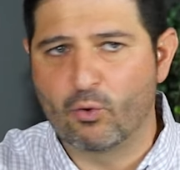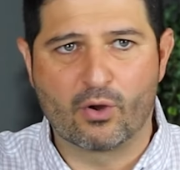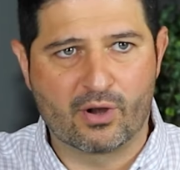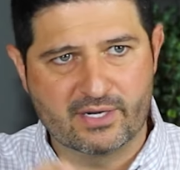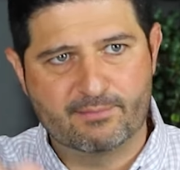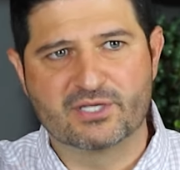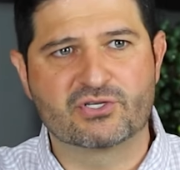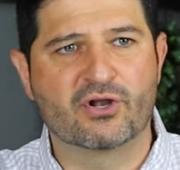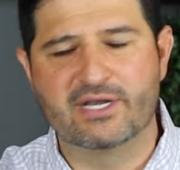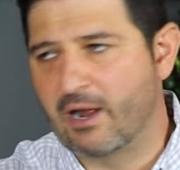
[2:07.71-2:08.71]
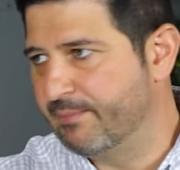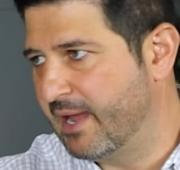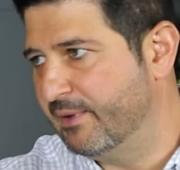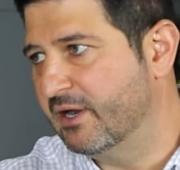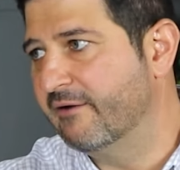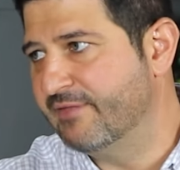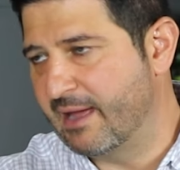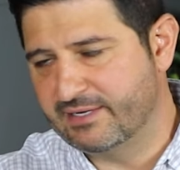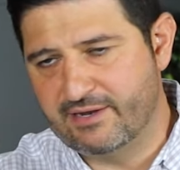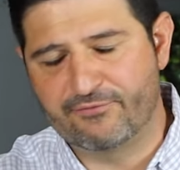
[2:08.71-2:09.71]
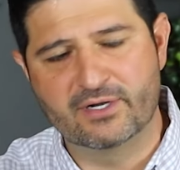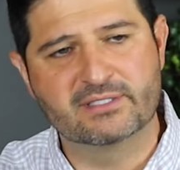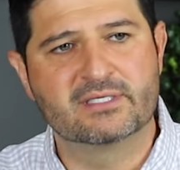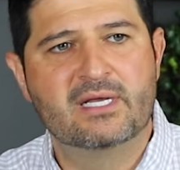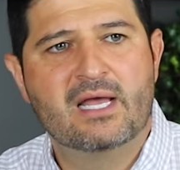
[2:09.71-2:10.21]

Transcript: Or a certain down payment of that difference.